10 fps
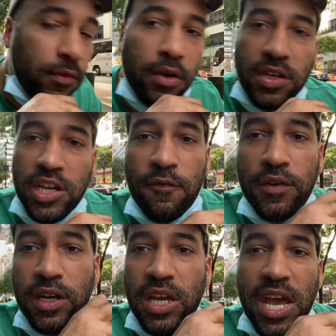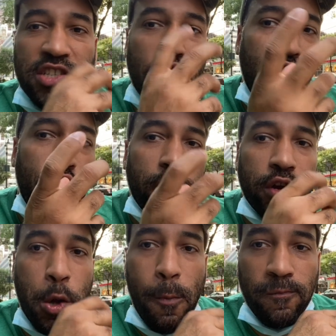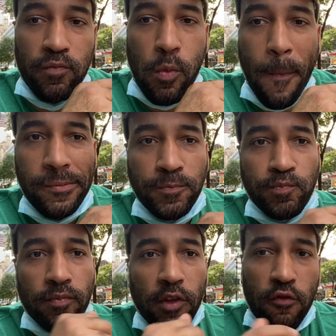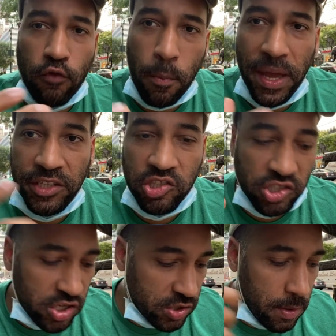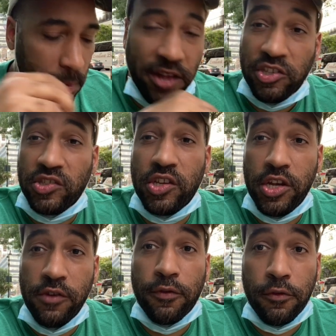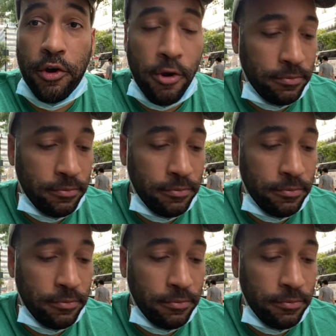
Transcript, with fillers: Definitely has an aura, romanticism about the city for real.